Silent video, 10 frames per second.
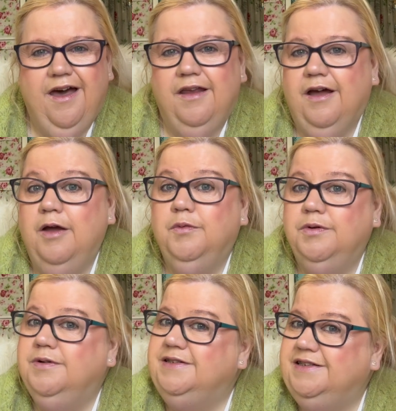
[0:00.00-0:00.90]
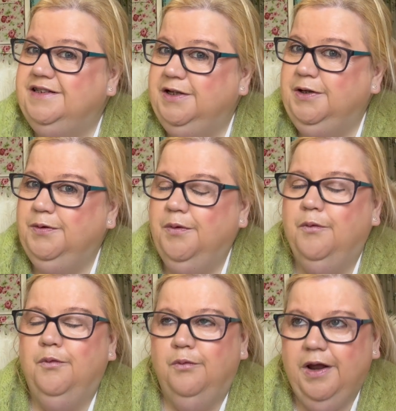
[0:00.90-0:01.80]
and I will see you
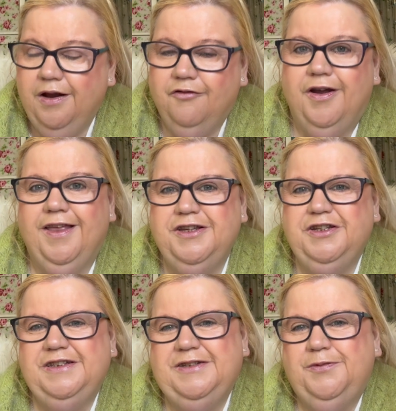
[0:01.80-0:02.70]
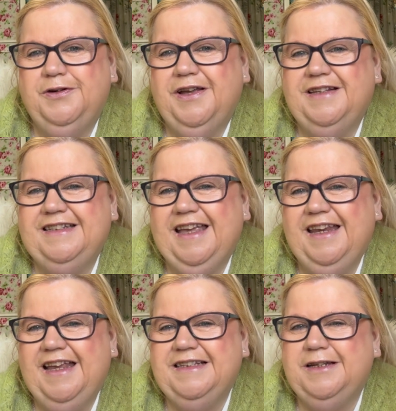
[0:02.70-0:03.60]
whenever I get the chance to podcast again
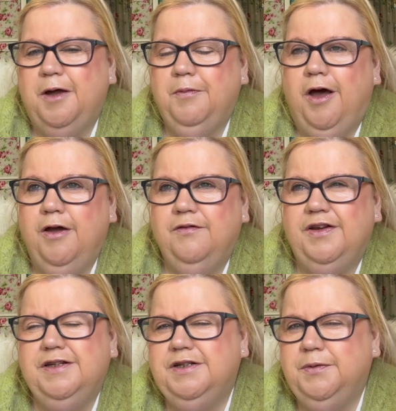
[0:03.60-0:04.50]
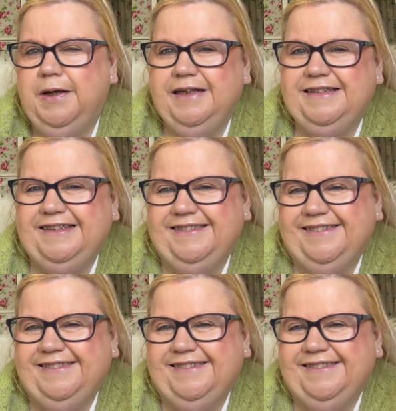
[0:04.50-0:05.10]
next time, but hopefully in 2 weeks.